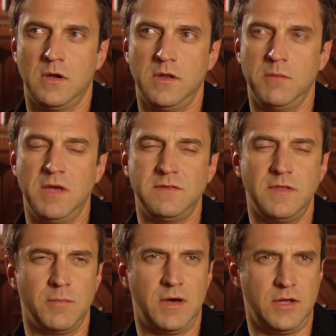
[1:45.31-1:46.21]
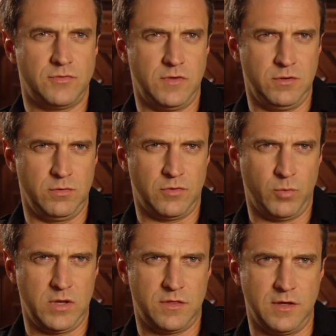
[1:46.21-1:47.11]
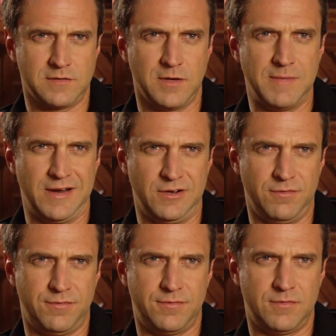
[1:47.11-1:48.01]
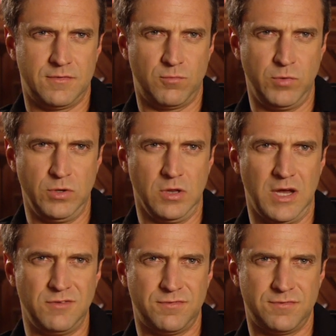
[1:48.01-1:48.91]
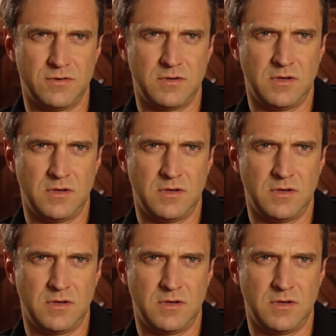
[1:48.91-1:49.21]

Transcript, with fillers: The amazing thing about SVU is the way that things come out of real life.